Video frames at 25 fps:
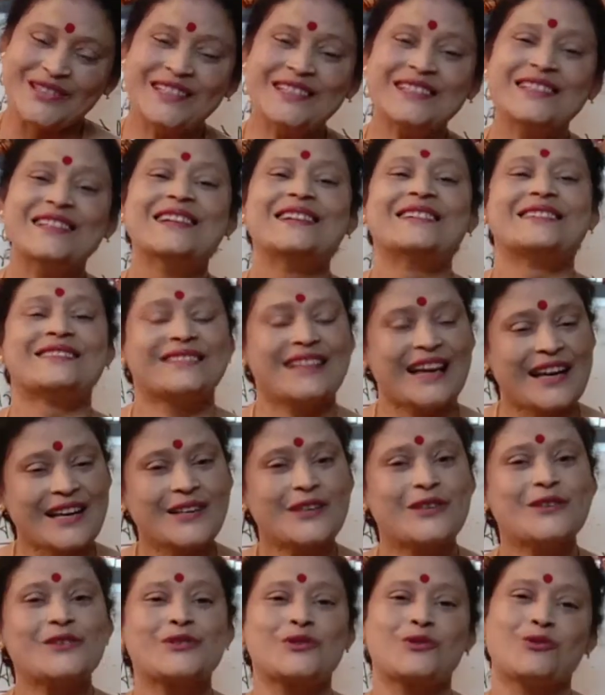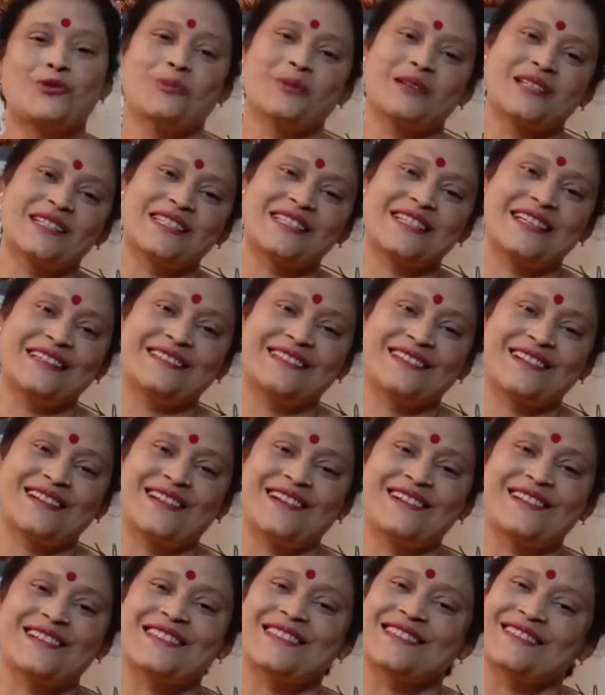Thank you so much, 10th class.
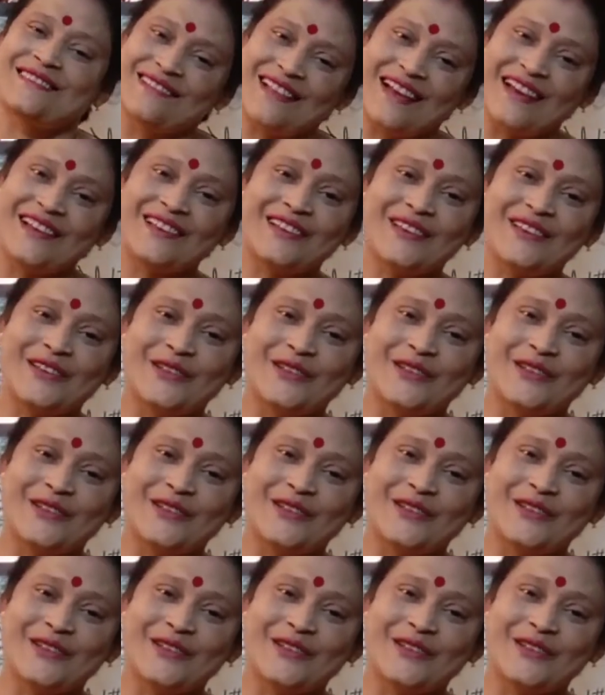Thank you.